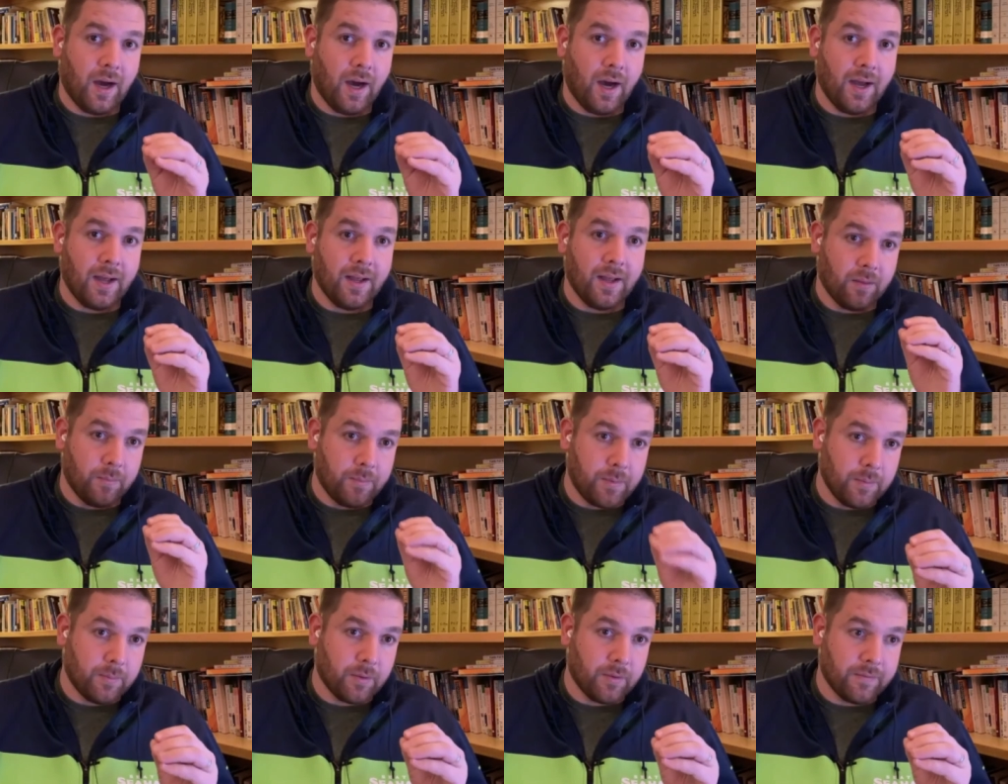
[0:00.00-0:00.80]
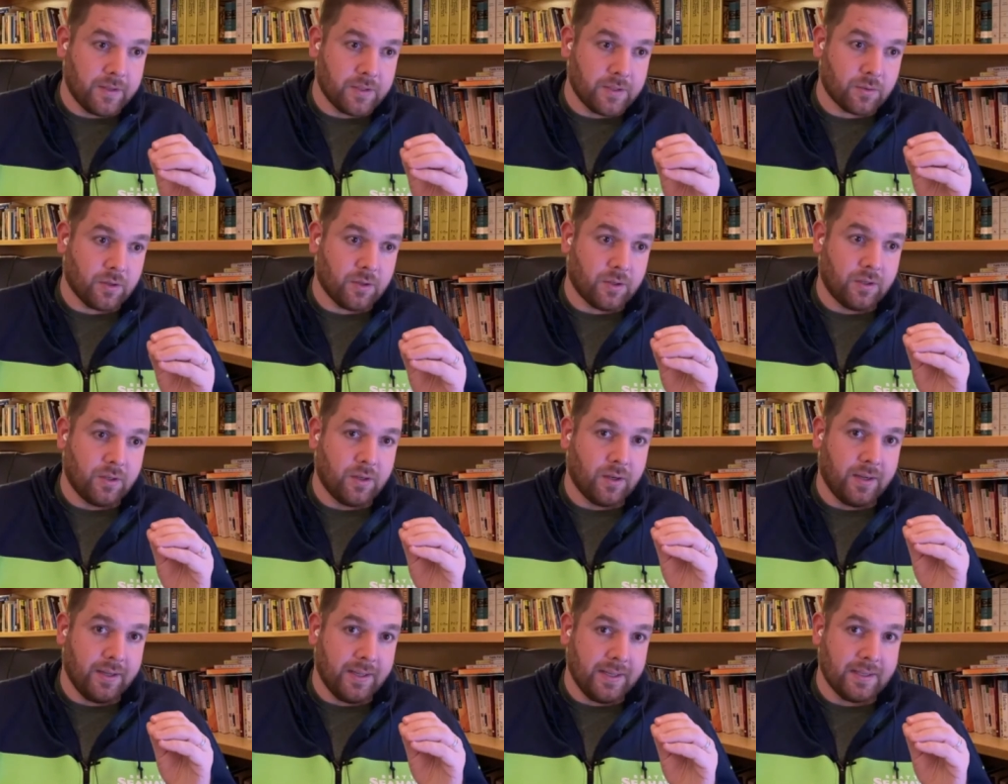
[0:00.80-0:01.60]
uh, in the people of Israel
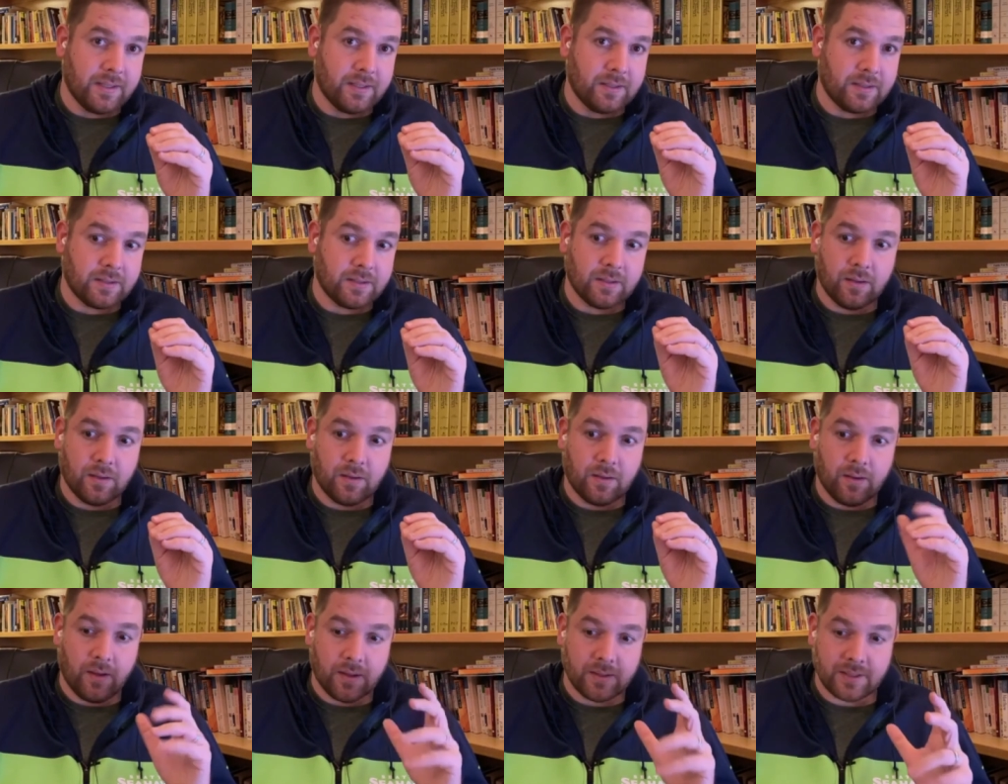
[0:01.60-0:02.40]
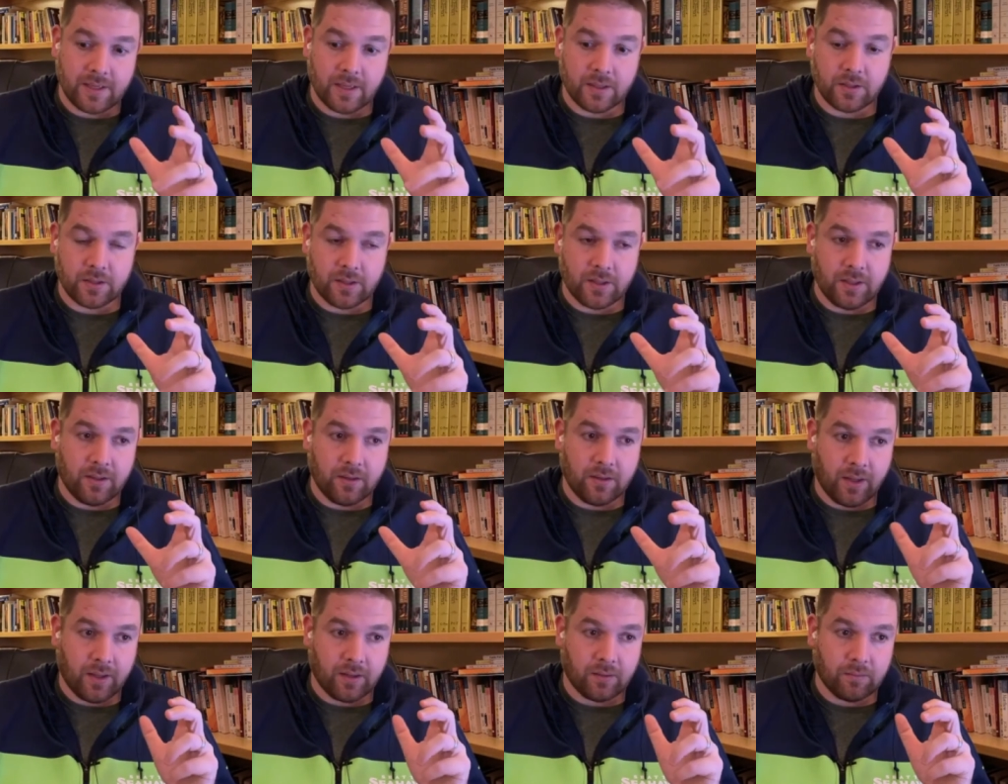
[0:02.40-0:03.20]
is essentially
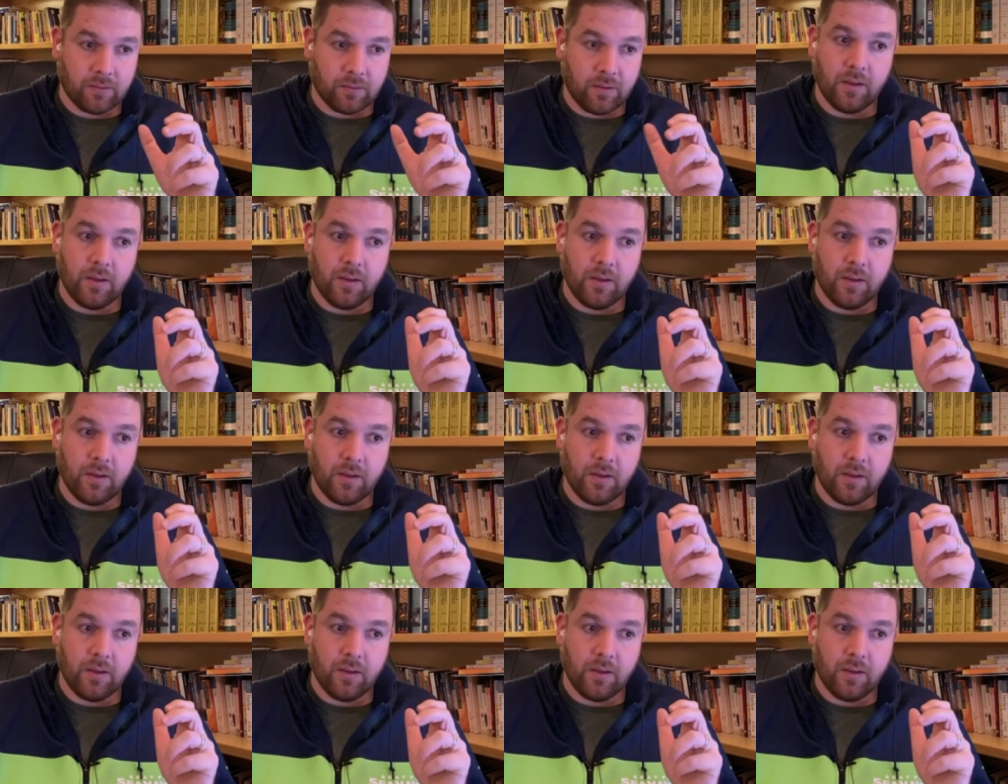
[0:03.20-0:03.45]
like